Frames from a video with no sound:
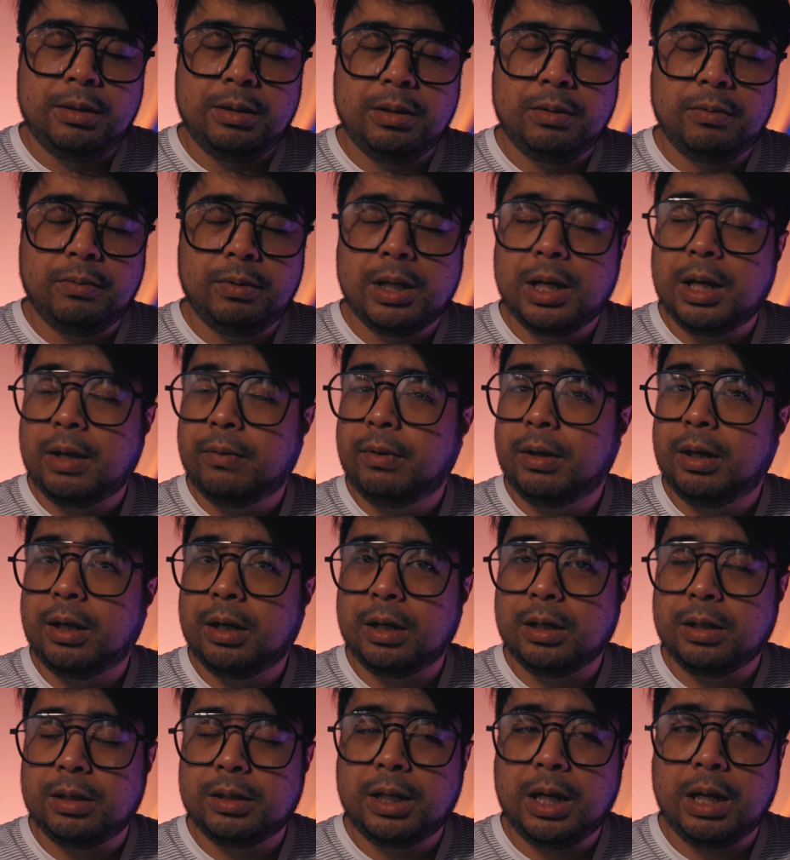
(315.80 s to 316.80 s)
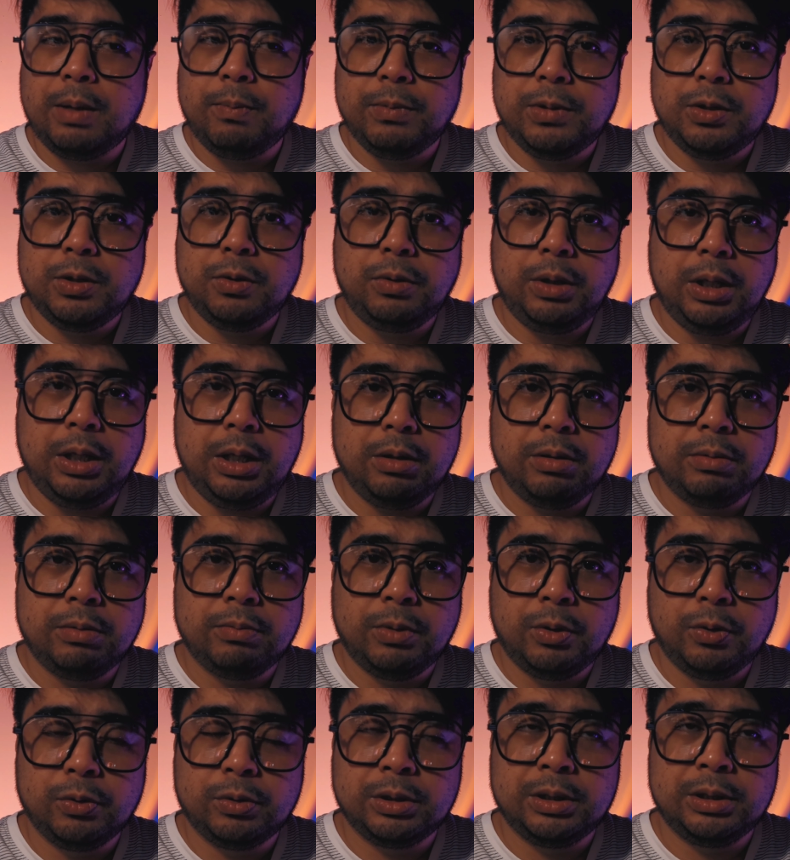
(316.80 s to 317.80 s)
you would have a hard time tuning your
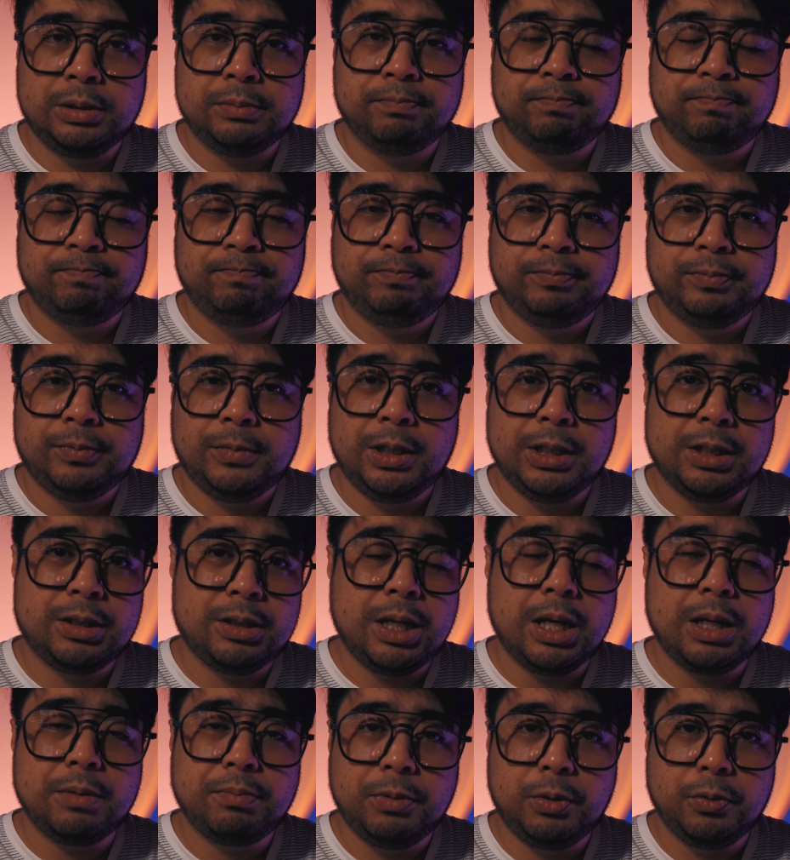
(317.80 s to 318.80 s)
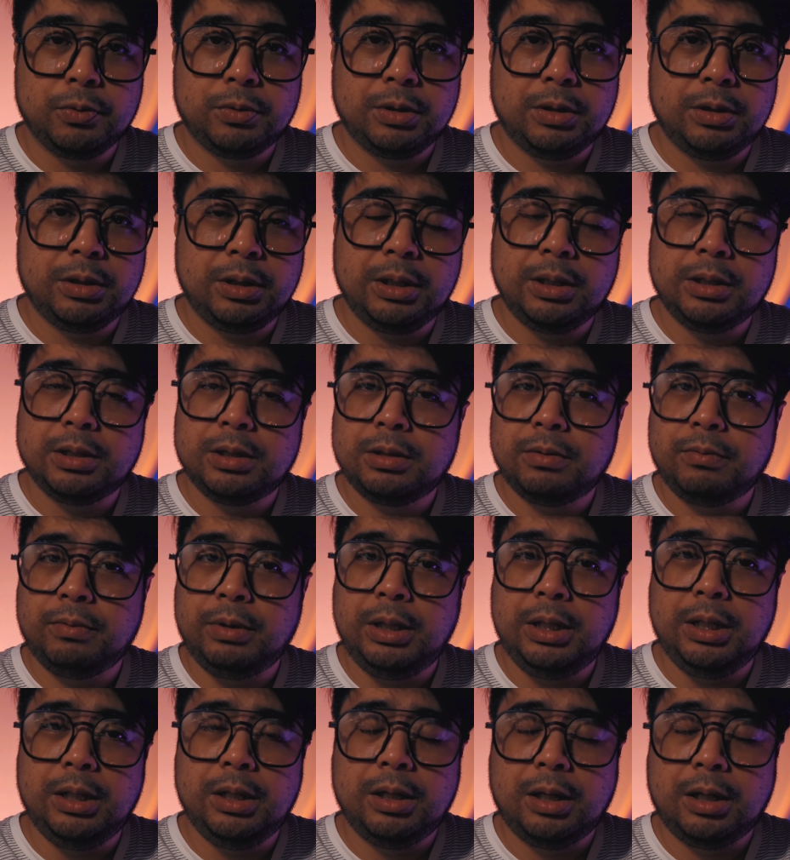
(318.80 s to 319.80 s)
motor. The stock motor is
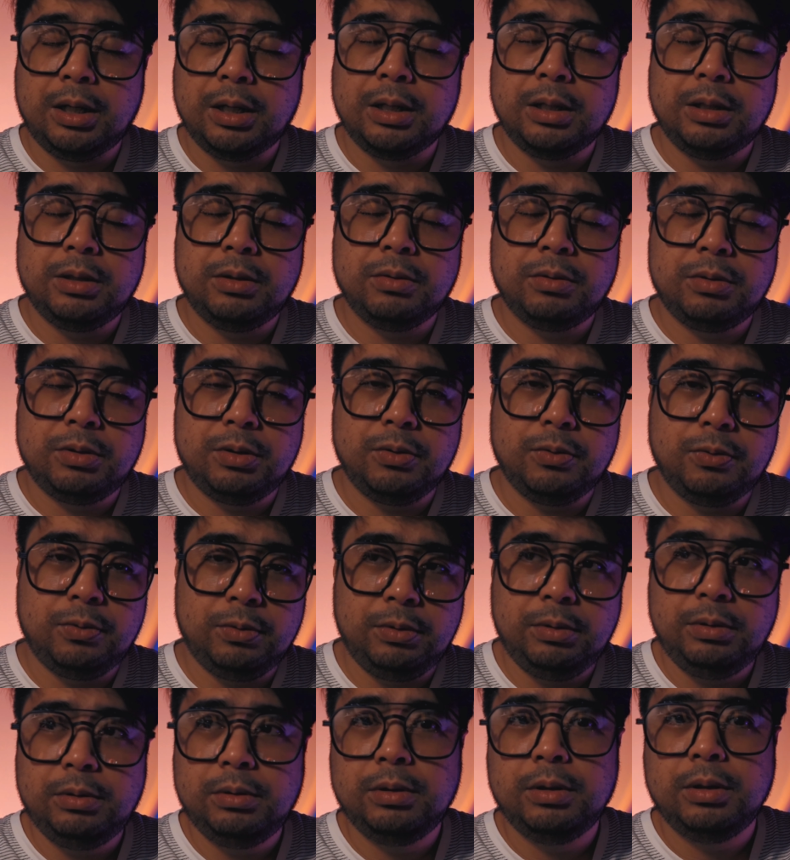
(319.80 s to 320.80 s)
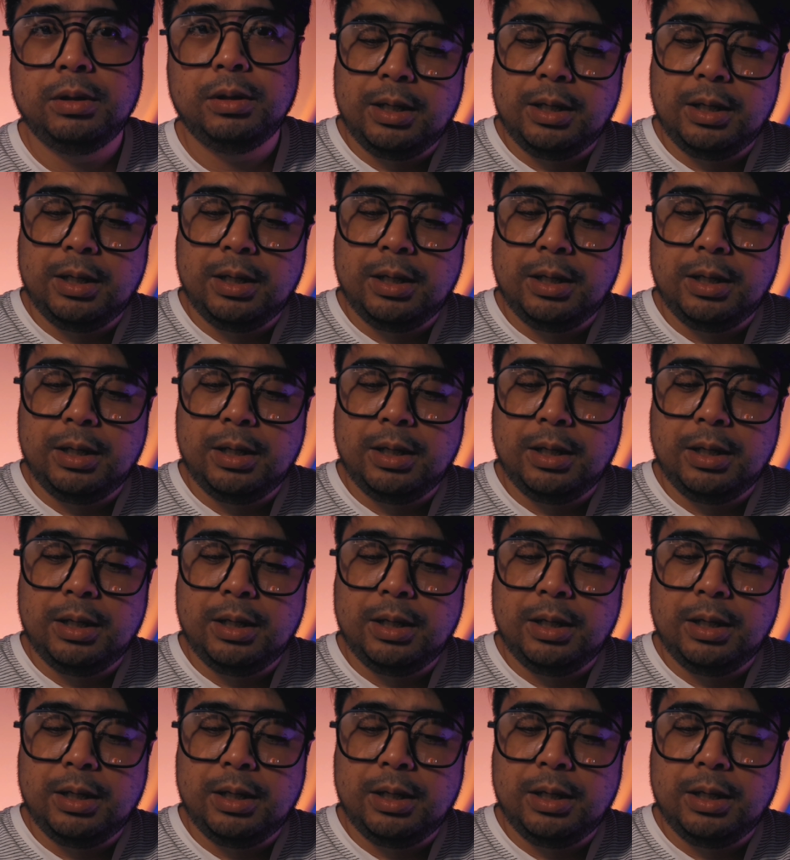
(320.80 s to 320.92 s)
really hard to tune.